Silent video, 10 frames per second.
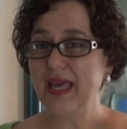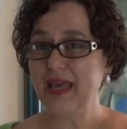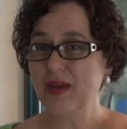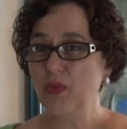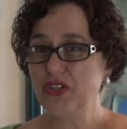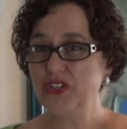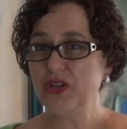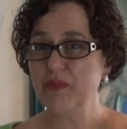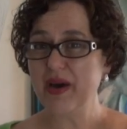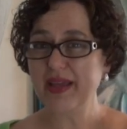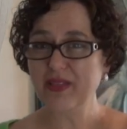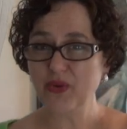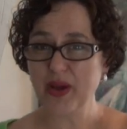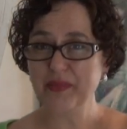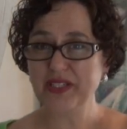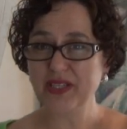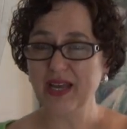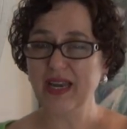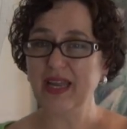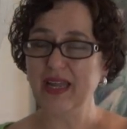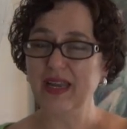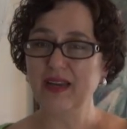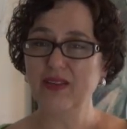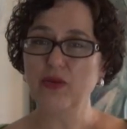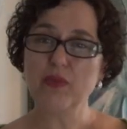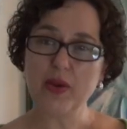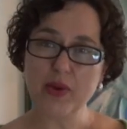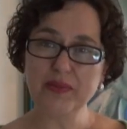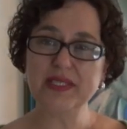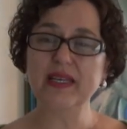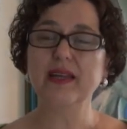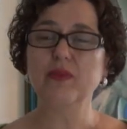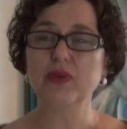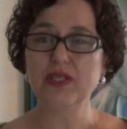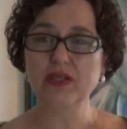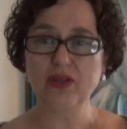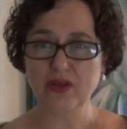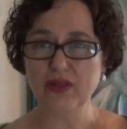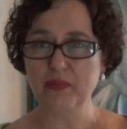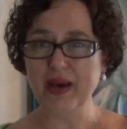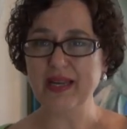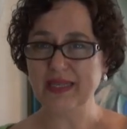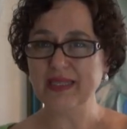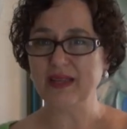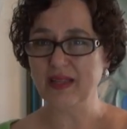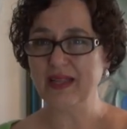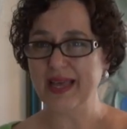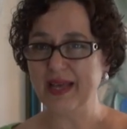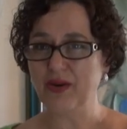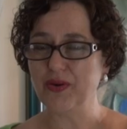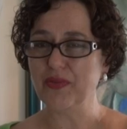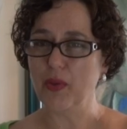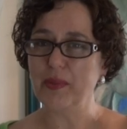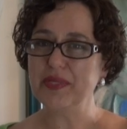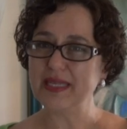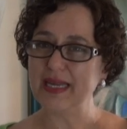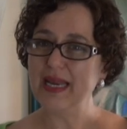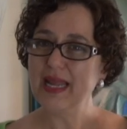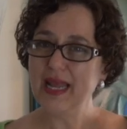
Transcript: Uh, which you can buy through Amazon and through my website. you know, the button is on the header of the website.